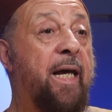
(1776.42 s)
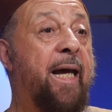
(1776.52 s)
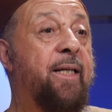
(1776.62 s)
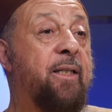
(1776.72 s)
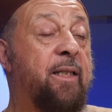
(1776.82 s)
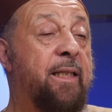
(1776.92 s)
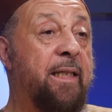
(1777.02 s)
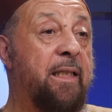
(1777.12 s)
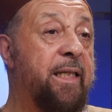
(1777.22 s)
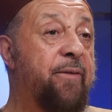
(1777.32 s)
And
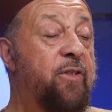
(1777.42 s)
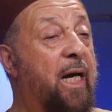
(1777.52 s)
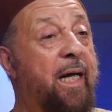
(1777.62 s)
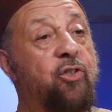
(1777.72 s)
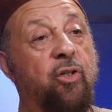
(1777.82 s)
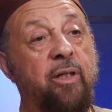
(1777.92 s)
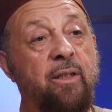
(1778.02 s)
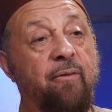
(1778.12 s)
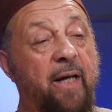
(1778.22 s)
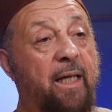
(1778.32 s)
he leaves Hajar in
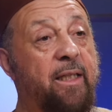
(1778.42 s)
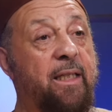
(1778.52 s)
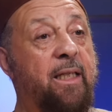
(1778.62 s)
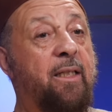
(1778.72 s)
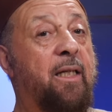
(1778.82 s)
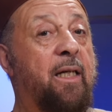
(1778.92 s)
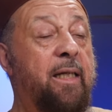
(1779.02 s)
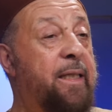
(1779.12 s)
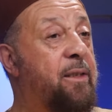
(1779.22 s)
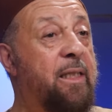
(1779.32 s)
the valley, and
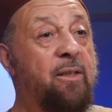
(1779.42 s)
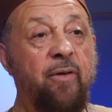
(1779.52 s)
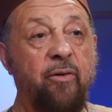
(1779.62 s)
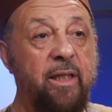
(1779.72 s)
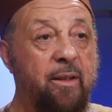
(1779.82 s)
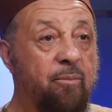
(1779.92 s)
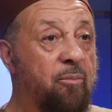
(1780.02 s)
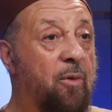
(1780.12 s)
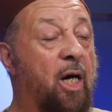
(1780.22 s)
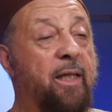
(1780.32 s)
it's very
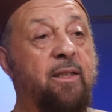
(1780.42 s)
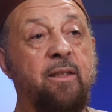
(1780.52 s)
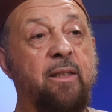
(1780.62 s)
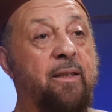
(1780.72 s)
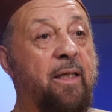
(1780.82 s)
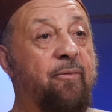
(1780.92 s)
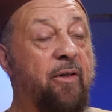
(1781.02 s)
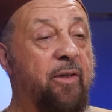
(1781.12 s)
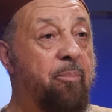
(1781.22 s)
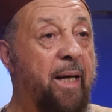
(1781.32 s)
hot and
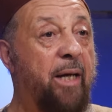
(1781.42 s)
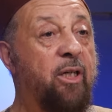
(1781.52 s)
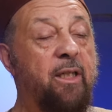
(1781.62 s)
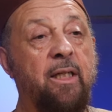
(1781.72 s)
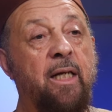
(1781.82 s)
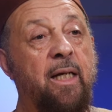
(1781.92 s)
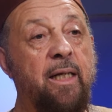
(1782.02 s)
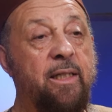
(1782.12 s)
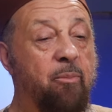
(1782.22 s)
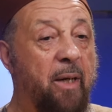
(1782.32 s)
very barren.
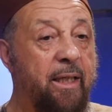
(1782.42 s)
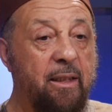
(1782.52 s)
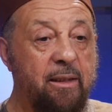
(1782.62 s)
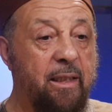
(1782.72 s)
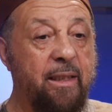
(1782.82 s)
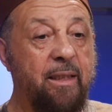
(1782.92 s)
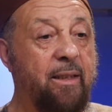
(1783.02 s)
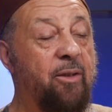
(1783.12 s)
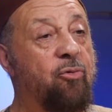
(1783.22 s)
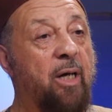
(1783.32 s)
Ismail is digging
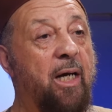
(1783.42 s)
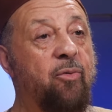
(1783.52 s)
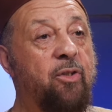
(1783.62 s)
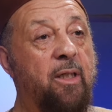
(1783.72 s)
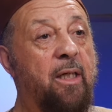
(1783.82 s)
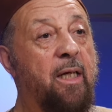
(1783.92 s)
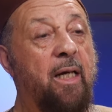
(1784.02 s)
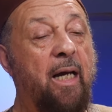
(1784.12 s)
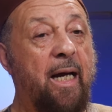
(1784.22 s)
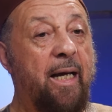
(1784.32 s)
in the ground,
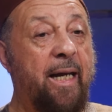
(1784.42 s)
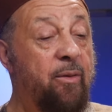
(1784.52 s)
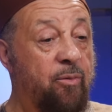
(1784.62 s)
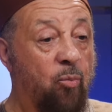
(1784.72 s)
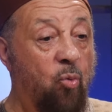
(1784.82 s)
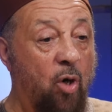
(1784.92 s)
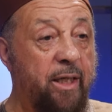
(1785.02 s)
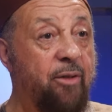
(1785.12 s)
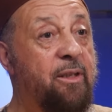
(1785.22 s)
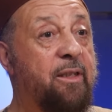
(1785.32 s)
and
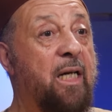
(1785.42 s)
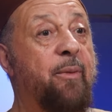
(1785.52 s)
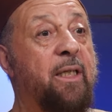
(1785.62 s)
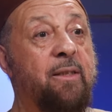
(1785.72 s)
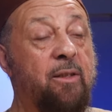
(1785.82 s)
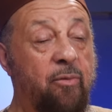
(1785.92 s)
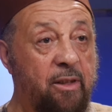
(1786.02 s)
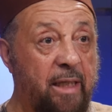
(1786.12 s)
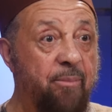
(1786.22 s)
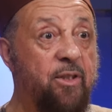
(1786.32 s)
water is coming, and so
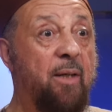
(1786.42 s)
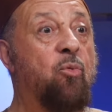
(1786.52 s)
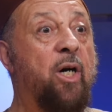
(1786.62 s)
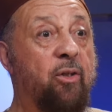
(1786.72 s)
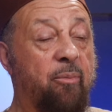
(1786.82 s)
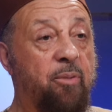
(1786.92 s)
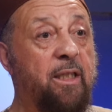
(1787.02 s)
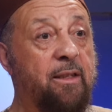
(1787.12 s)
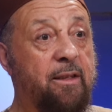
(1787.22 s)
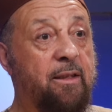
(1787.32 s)
Zamzam water
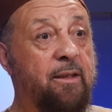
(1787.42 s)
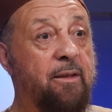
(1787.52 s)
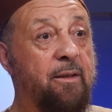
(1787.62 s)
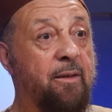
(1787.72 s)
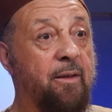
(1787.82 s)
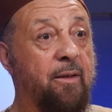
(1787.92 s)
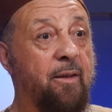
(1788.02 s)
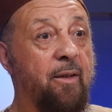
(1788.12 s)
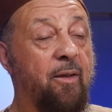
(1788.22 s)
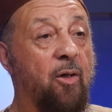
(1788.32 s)
appears.
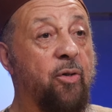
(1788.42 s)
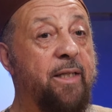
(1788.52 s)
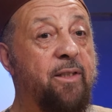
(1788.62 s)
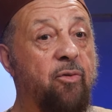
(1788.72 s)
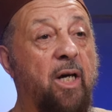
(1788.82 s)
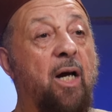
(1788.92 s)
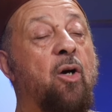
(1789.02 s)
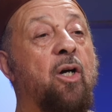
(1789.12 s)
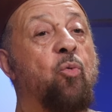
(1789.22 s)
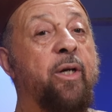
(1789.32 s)
Mm. Okay, so now,
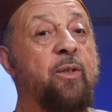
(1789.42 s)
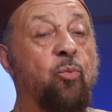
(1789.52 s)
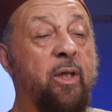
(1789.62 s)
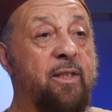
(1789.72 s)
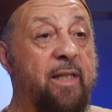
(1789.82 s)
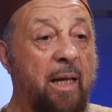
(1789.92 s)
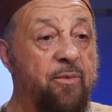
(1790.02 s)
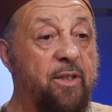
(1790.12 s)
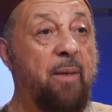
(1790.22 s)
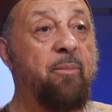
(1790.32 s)
when
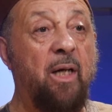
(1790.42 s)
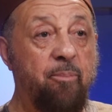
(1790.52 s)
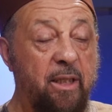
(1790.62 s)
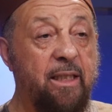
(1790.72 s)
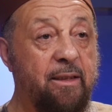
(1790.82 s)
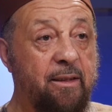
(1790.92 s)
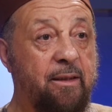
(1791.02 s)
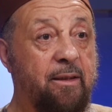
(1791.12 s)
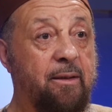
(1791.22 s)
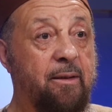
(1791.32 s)
Zamzam appears,